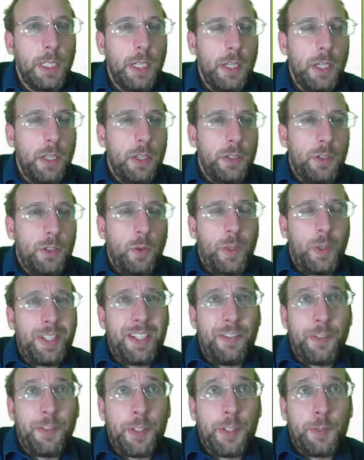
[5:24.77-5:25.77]
So what's the
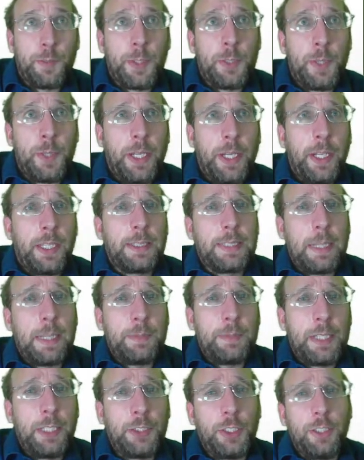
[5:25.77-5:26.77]
difference between an
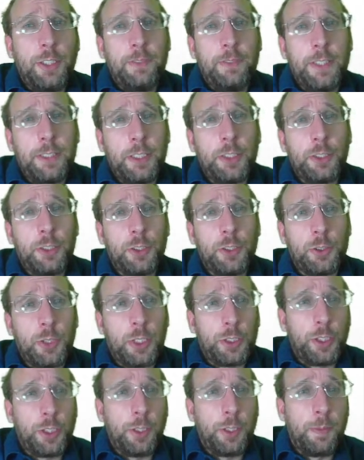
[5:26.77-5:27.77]
exaptation and a vestigial structure?